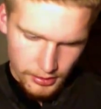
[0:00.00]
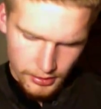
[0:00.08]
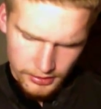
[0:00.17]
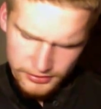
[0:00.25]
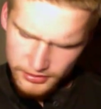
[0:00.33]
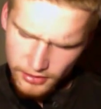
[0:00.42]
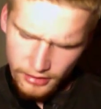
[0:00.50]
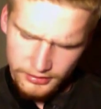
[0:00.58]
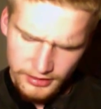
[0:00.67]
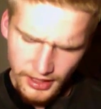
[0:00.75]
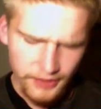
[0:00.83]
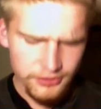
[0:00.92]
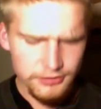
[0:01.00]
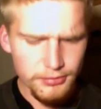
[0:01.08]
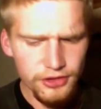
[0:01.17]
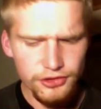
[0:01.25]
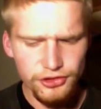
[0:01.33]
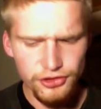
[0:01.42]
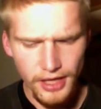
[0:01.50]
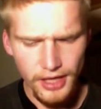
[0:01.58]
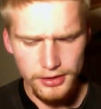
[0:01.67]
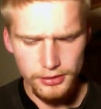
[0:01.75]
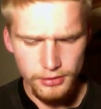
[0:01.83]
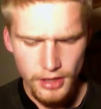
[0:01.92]
It did not cast much
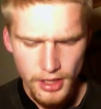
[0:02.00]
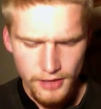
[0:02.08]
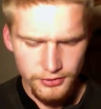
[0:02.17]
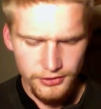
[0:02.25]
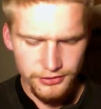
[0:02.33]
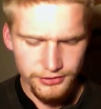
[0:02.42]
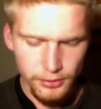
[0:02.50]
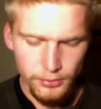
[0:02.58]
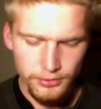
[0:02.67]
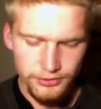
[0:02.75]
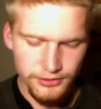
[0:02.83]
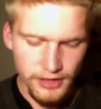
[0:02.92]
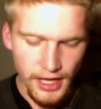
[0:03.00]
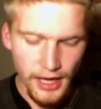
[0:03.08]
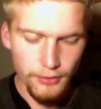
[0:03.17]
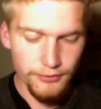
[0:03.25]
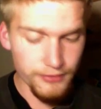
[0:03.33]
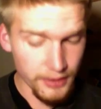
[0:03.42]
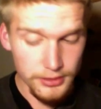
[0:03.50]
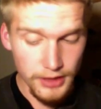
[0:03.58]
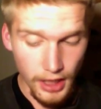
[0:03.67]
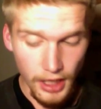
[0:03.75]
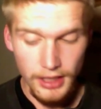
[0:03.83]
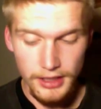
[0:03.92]
shadow, for the sun was now very
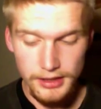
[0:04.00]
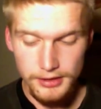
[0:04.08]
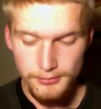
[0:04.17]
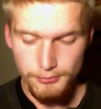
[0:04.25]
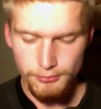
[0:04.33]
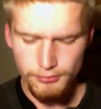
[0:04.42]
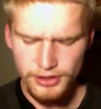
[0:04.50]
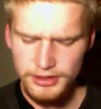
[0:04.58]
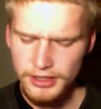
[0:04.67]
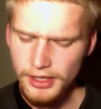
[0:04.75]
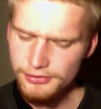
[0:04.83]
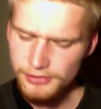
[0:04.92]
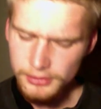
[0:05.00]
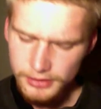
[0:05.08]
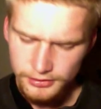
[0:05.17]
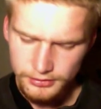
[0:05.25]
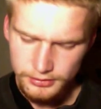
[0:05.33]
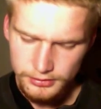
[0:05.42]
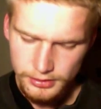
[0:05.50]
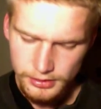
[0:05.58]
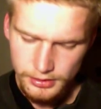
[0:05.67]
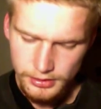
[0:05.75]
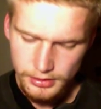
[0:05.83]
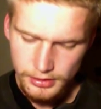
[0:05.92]
high, but it cast a little.
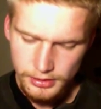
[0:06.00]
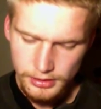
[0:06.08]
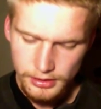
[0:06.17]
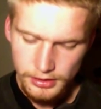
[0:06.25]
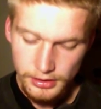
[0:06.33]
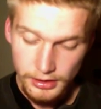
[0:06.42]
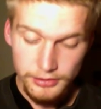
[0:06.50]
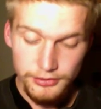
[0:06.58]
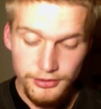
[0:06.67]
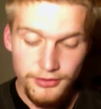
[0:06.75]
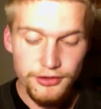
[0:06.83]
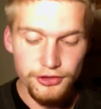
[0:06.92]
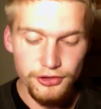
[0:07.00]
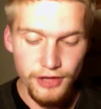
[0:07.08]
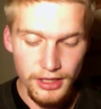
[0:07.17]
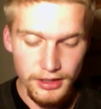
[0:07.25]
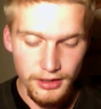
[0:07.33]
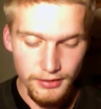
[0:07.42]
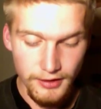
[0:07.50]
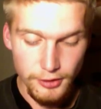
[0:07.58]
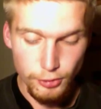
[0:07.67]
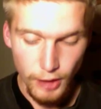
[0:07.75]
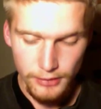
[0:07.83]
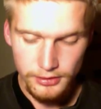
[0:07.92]
Into the shade they
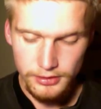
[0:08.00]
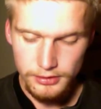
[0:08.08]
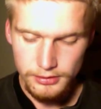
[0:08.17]
crowded.